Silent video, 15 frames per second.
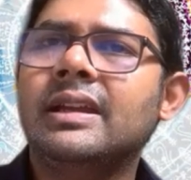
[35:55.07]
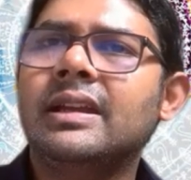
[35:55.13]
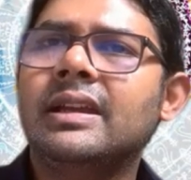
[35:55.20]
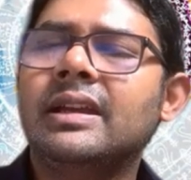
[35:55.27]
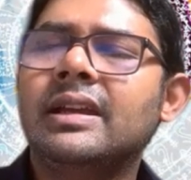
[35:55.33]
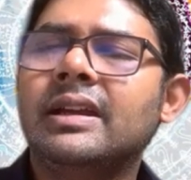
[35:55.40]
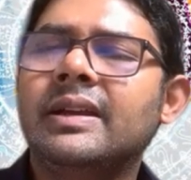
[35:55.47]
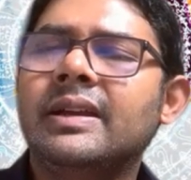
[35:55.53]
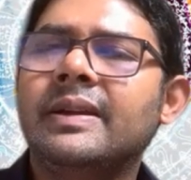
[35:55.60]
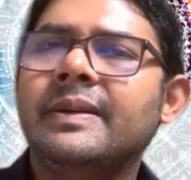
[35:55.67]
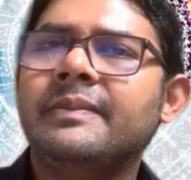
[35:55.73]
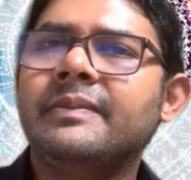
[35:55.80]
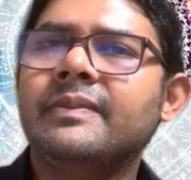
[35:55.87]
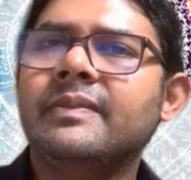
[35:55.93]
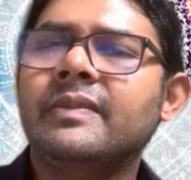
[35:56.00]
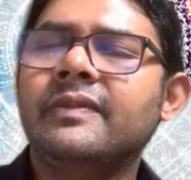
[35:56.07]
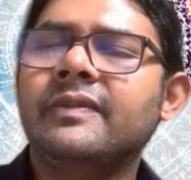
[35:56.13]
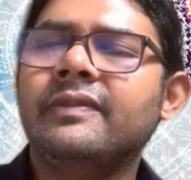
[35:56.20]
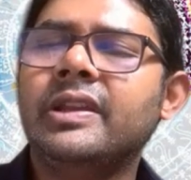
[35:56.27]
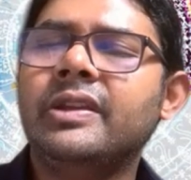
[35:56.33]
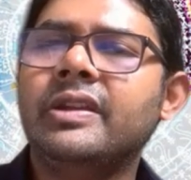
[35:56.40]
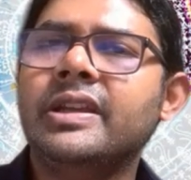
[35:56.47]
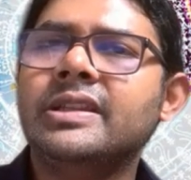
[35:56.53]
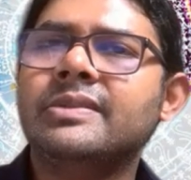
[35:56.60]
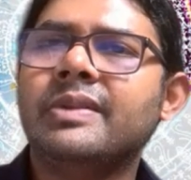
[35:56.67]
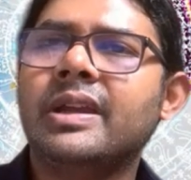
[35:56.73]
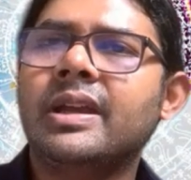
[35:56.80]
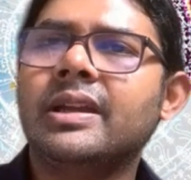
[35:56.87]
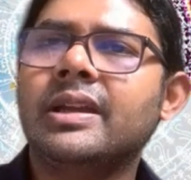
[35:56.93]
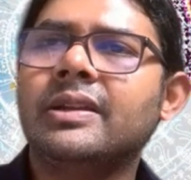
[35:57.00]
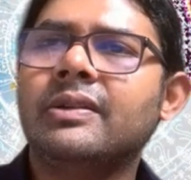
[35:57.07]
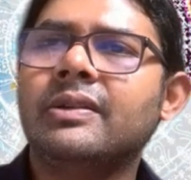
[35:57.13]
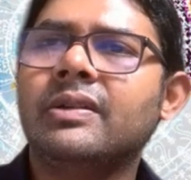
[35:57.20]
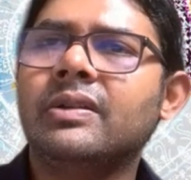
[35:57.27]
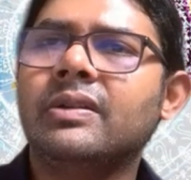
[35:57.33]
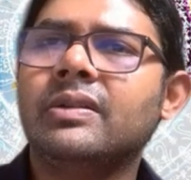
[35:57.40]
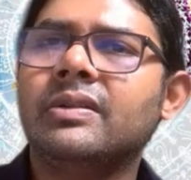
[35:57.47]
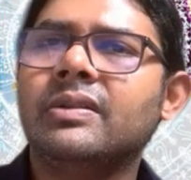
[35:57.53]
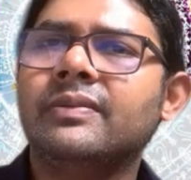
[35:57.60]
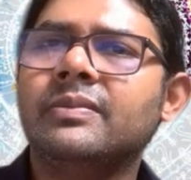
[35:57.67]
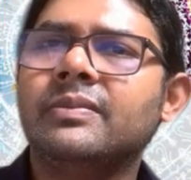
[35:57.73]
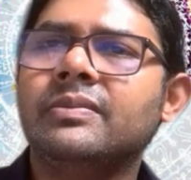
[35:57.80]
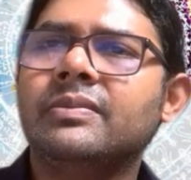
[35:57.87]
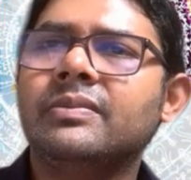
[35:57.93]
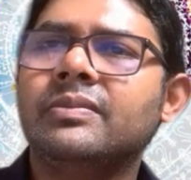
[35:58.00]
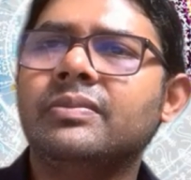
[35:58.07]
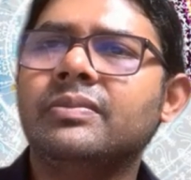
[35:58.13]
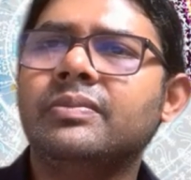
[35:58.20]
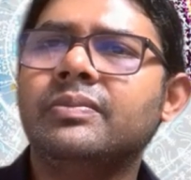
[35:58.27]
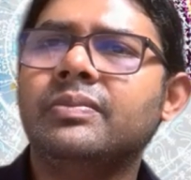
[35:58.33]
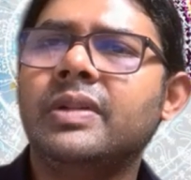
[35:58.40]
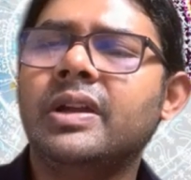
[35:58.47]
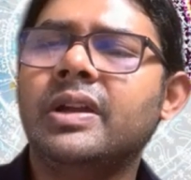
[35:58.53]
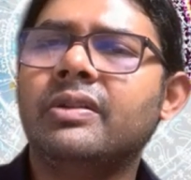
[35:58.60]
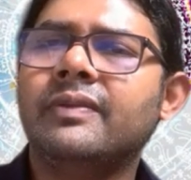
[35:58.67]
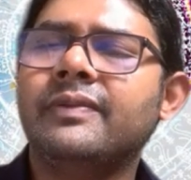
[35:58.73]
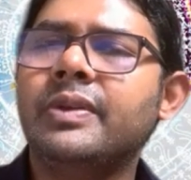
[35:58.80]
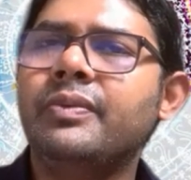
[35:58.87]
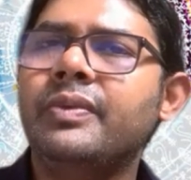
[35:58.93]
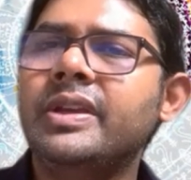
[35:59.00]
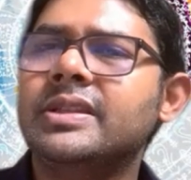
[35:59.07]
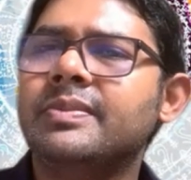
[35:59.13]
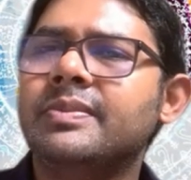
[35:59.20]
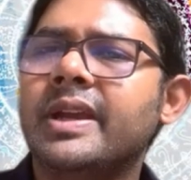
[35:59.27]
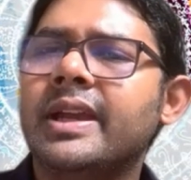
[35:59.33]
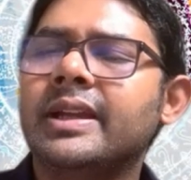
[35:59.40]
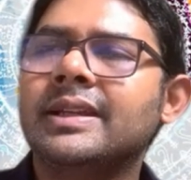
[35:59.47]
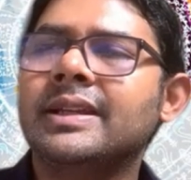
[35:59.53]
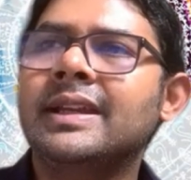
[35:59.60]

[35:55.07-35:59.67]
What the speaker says: a few days back, about a few weeks back.